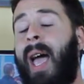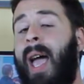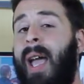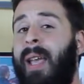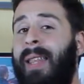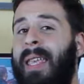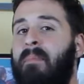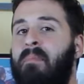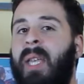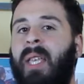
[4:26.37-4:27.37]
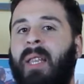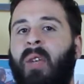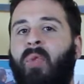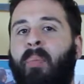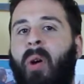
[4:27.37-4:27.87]
and immediately
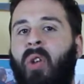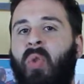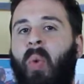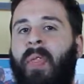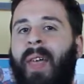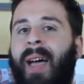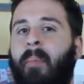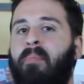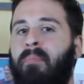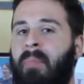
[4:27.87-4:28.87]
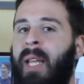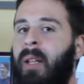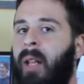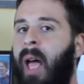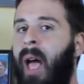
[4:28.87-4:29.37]
riposte with a
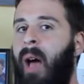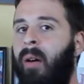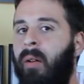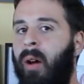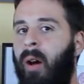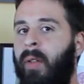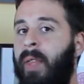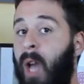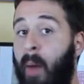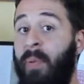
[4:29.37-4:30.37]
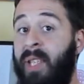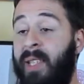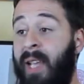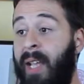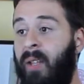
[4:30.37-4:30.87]
Mittelhau on the opposite
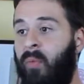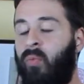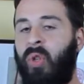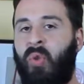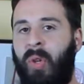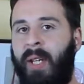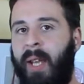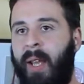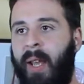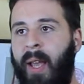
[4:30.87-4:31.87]
side, retreating.